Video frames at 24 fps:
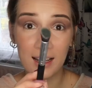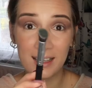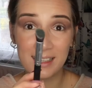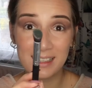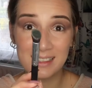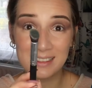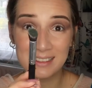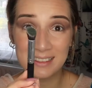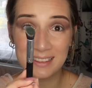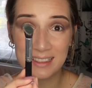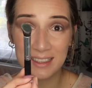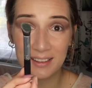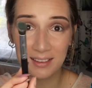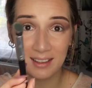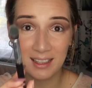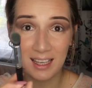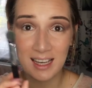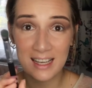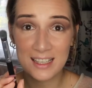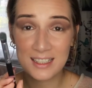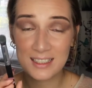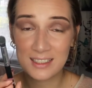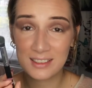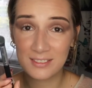And I can see on the
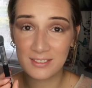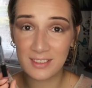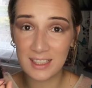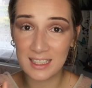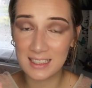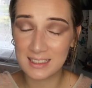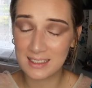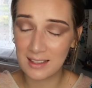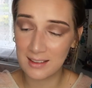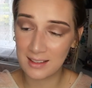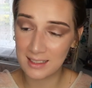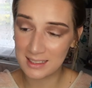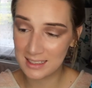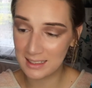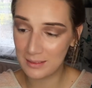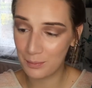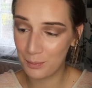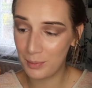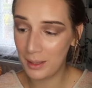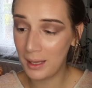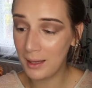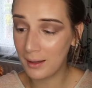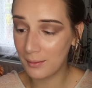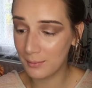end of this, this is
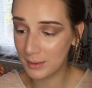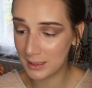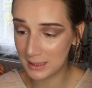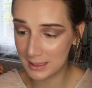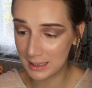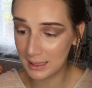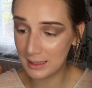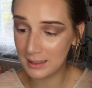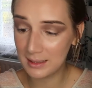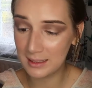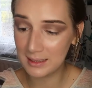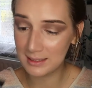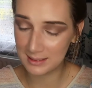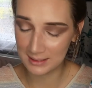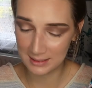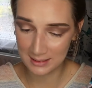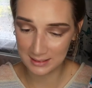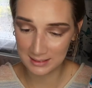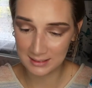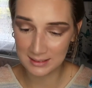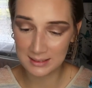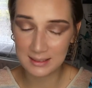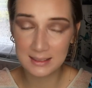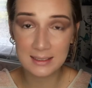pigmented. This
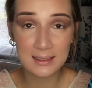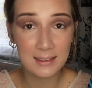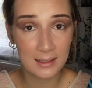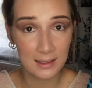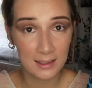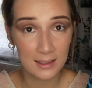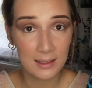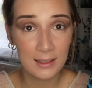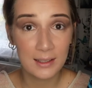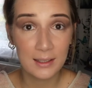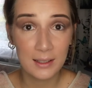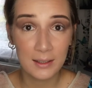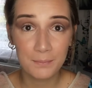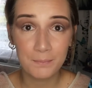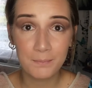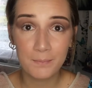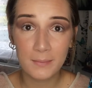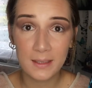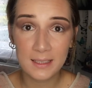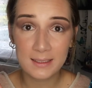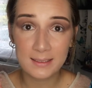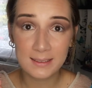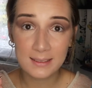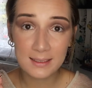is
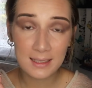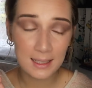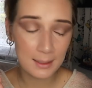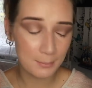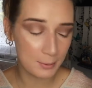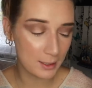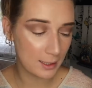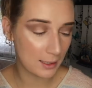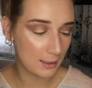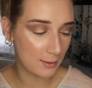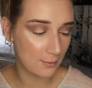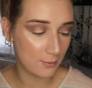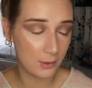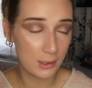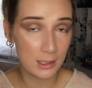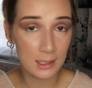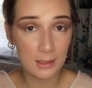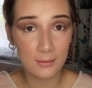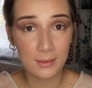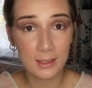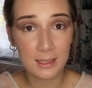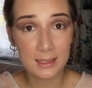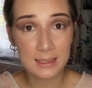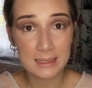this is going to be
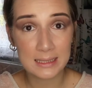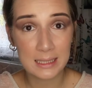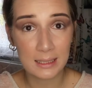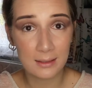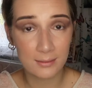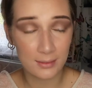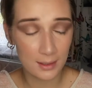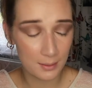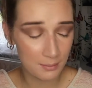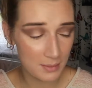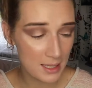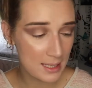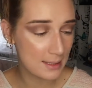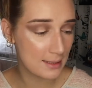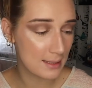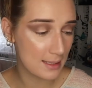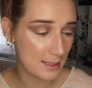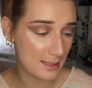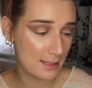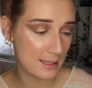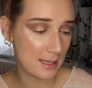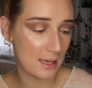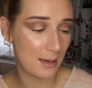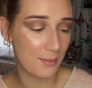unforgiving, so if I mess
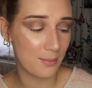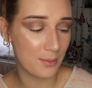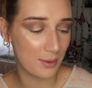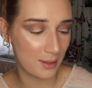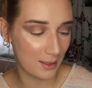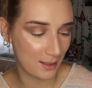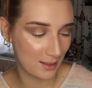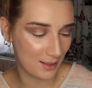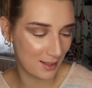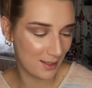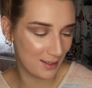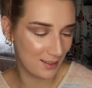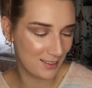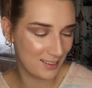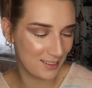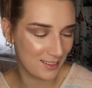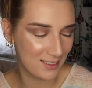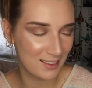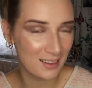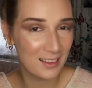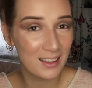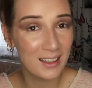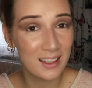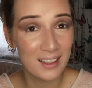this up, then
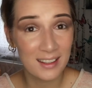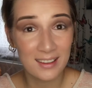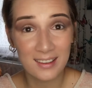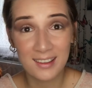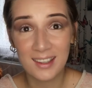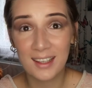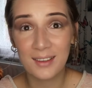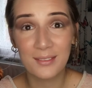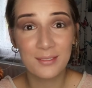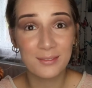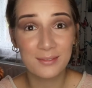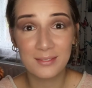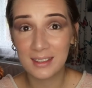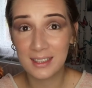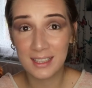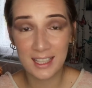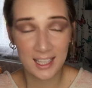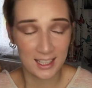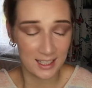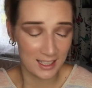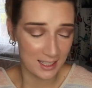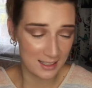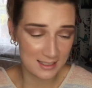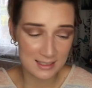
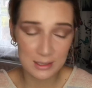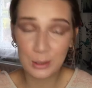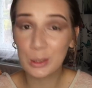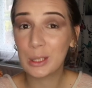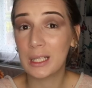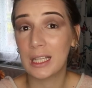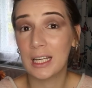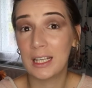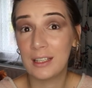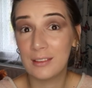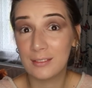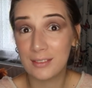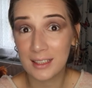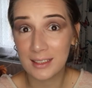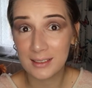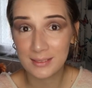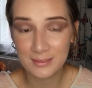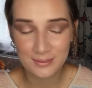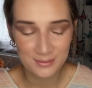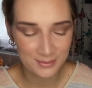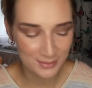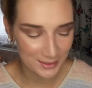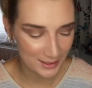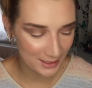it's all over.
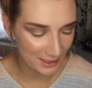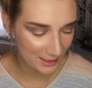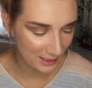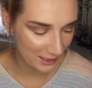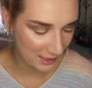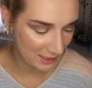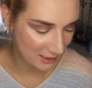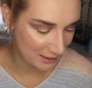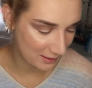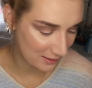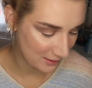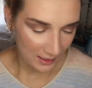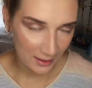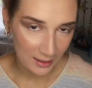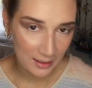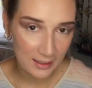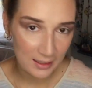But, you know,